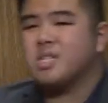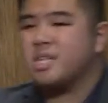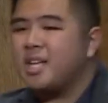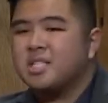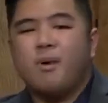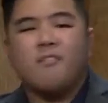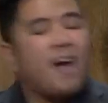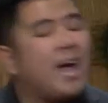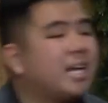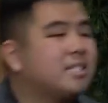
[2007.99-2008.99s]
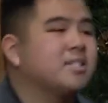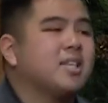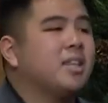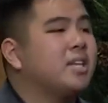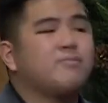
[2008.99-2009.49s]
and things about finances and
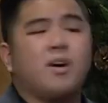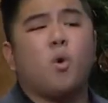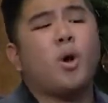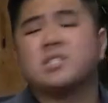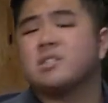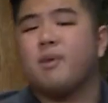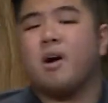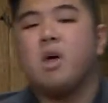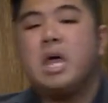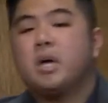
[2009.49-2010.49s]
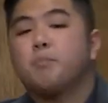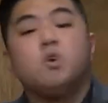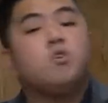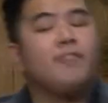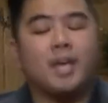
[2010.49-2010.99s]
things about questions about
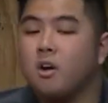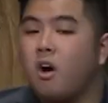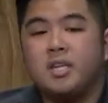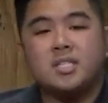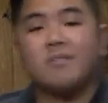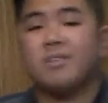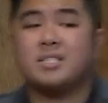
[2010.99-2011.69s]
moving and all these kind of things.